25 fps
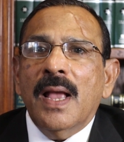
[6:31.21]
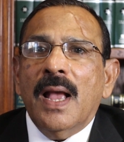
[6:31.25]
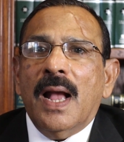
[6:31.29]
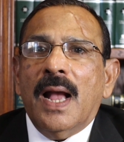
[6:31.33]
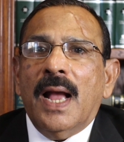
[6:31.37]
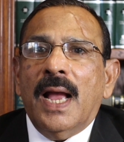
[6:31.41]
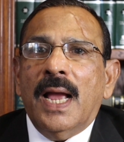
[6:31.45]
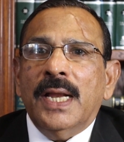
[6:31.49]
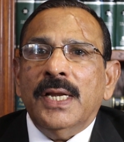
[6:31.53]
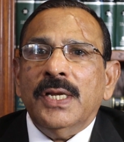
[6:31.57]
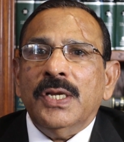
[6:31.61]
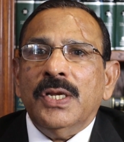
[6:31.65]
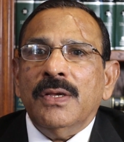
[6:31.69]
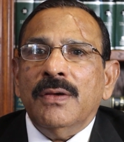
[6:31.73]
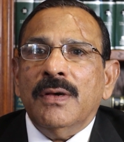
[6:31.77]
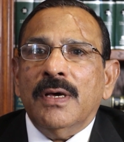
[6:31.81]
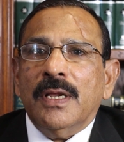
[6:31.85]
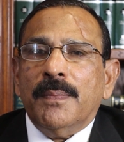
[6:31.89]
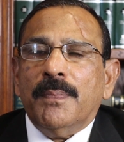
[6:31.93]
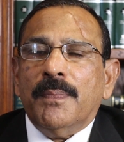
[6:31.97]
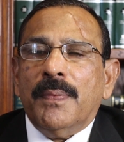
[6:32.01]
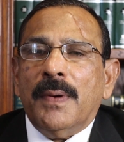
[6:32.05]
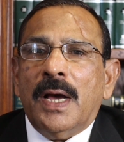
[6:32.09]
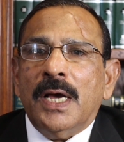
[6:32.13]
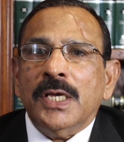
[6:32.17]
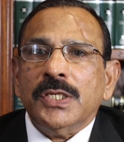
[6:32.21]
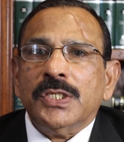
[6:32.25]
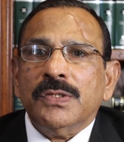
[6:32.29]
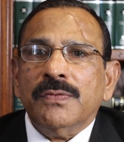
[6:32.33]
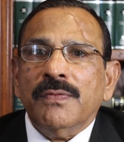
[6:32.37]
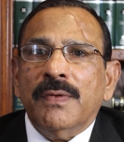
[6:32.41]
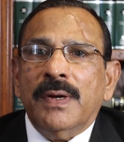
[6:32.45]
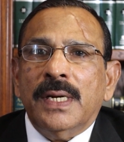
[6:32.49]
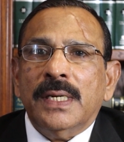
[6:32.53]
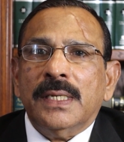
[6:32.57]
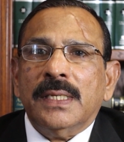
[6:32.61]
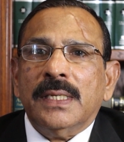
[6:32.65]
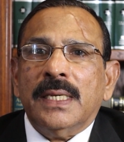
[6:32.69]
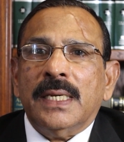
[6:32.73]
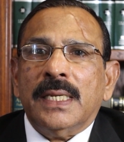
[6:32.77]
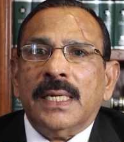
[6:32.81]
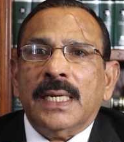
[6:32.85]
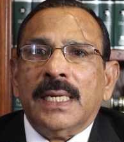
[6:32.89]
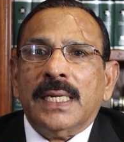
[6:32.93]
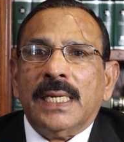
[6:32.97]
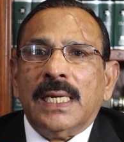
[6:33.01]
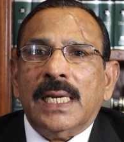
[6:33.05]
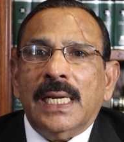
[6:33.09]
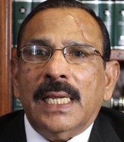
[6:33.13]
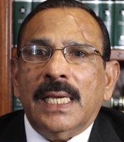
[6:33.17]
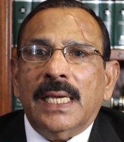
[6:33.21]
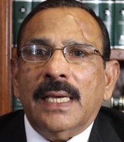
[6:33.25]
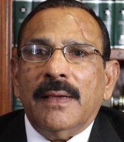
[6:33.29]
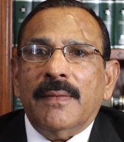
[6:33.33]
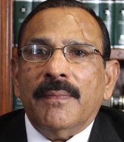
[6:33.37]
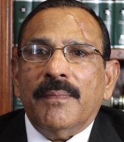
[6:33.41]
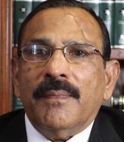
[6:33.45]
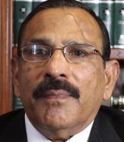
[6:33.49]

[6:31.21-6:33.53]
and your password correctly.